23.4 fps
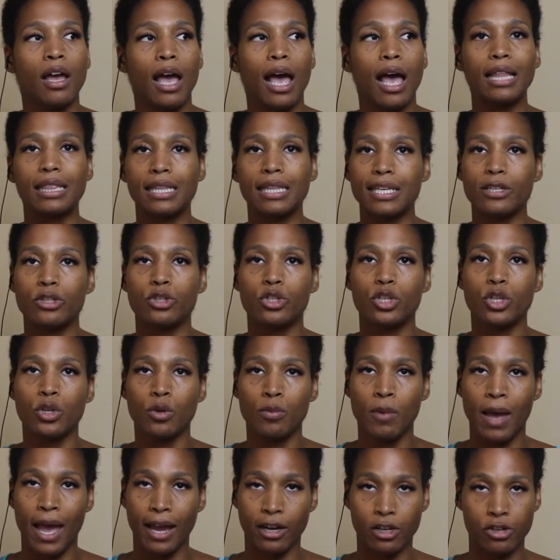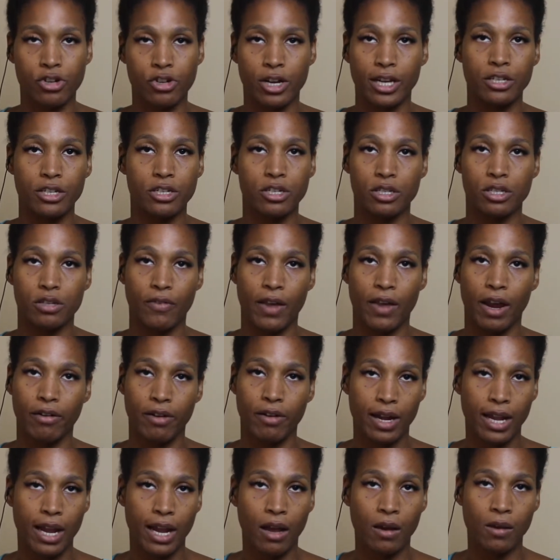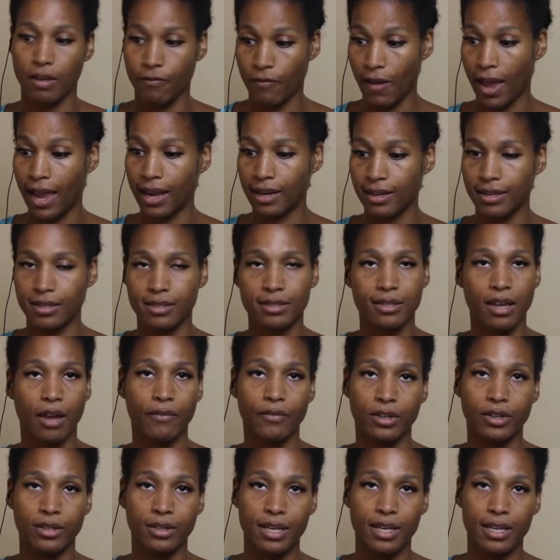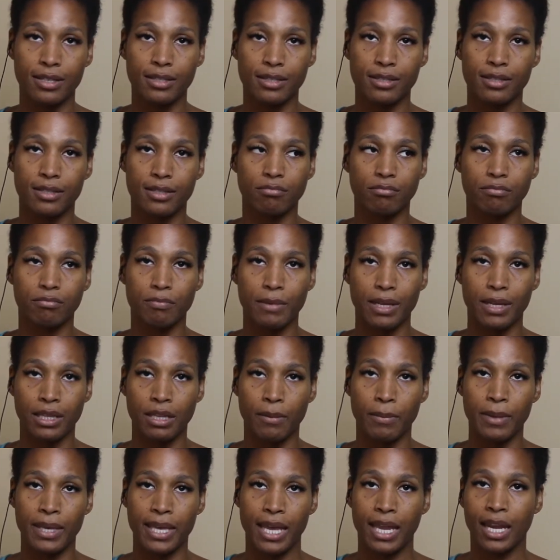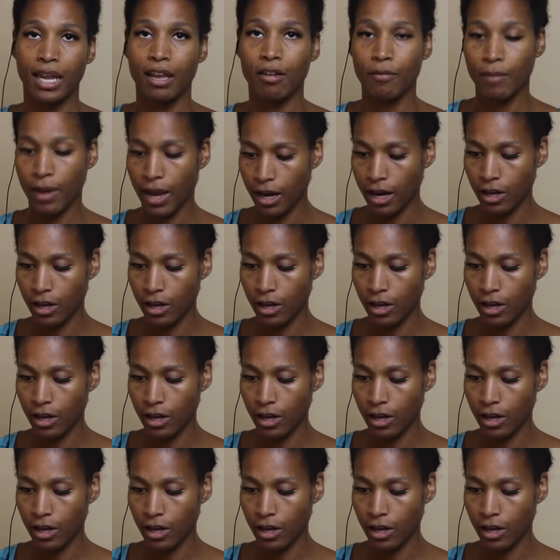at least 2 extra inches of hair right now if I had discovered this in the beginning of my hair